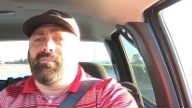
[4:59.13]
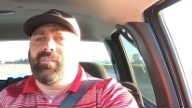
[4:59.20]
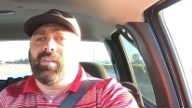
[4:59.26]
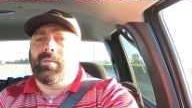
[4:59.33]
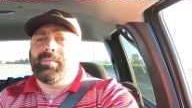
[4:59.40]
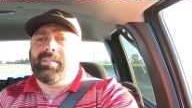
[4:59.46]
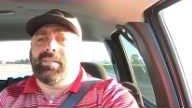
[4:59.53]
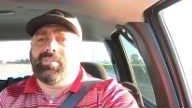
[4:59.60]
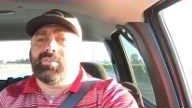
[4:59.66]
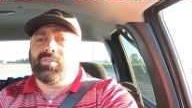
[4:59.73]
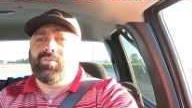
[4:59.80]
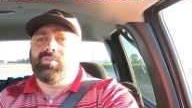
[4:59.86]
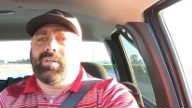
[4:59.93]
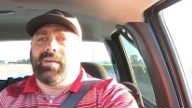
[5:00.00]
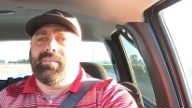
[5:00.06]
Phillips head
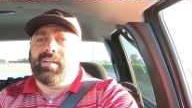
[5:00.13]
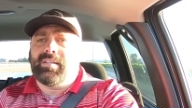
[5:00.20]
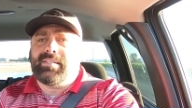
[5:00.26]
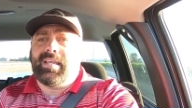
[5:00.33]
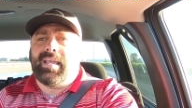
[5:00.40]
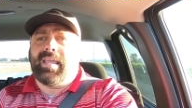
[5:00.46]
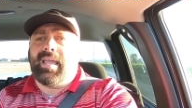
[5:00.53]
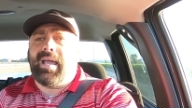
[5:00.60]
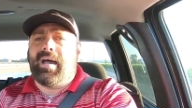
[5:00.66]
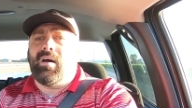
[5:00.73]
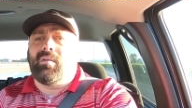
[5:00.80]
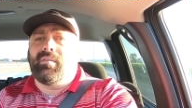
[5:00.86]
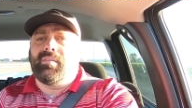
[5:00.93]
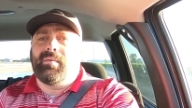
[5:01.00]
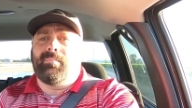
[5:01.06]
screwdriver to take
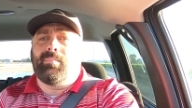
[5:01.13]
out the